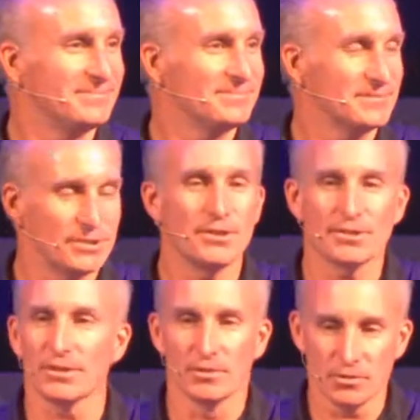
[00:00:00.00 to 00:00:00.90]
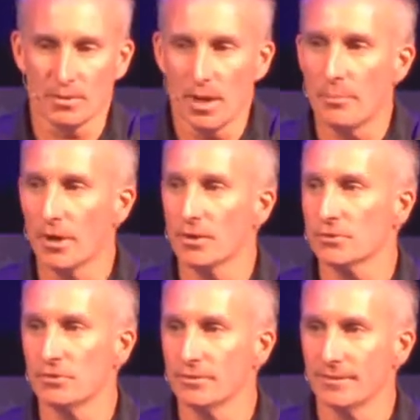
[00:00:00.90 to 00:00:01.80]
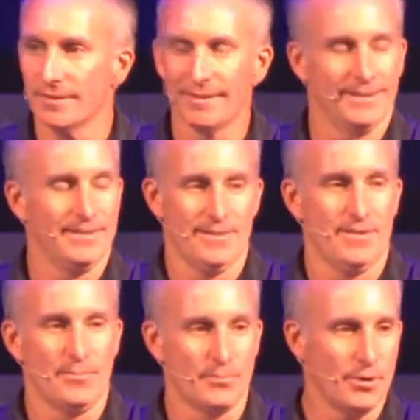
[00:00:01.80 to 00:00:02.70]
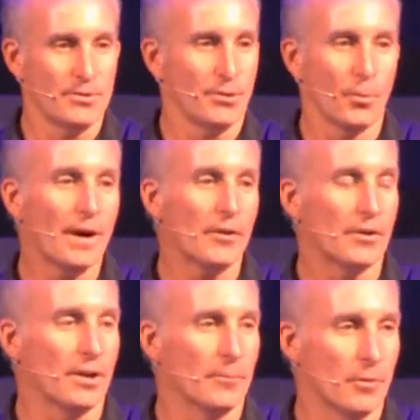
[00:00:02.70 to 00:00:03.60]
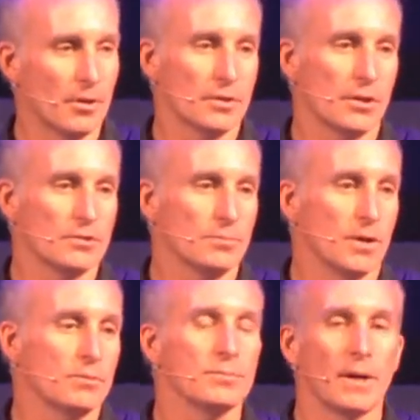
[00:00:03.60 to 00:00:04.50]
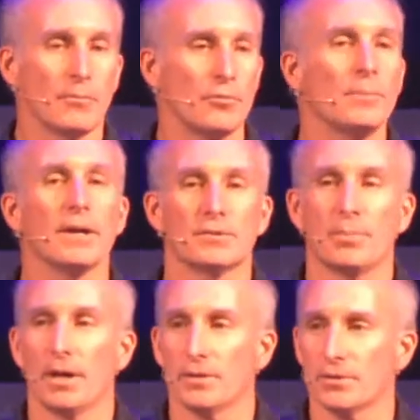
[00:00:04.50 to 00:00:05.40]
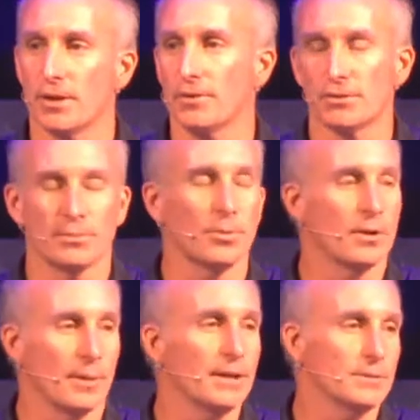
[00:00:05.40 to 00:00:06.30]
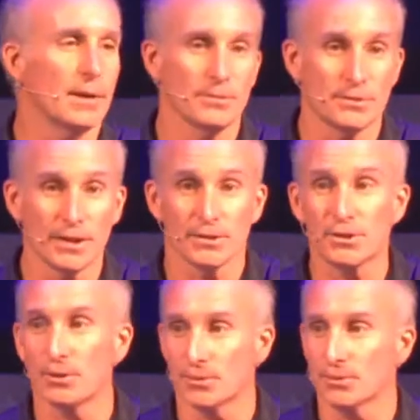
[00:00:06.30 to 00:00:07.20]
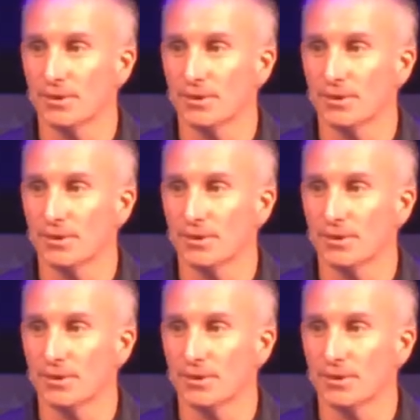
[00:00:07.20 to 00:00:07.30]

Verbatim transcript: Seriously, those aren't my pants bro, you're wearing them. Well, my, it was my roommate's pants that I just put on. That, that was the excuse.